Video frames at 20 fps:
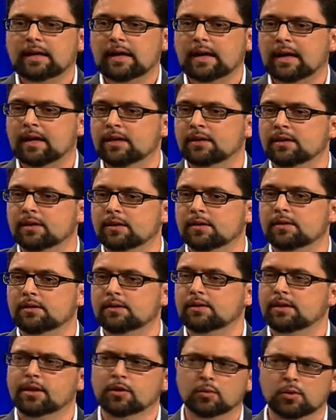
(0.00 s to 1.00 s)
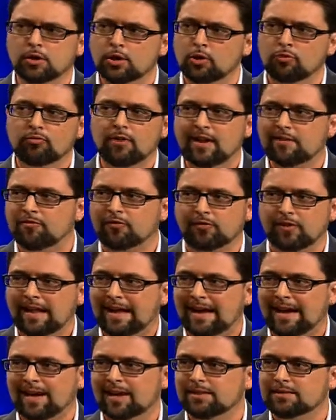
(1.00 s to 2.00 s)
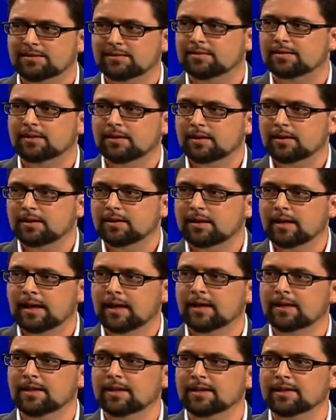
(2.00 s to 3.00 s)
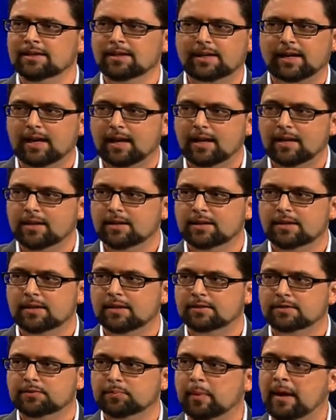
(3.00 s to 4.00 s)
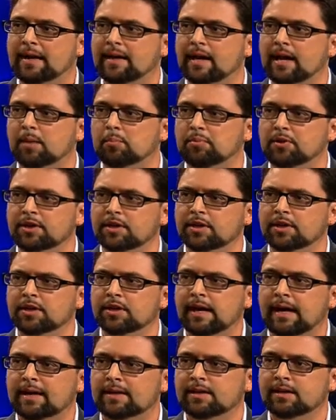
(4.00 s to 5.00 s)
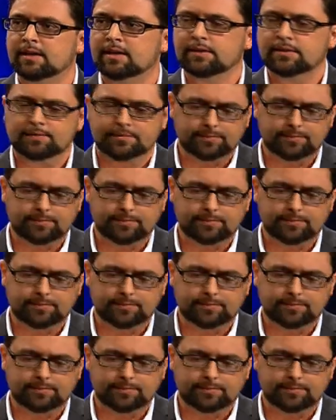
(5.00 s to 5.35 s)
and there were no red flags that indicated this might not be a good idea?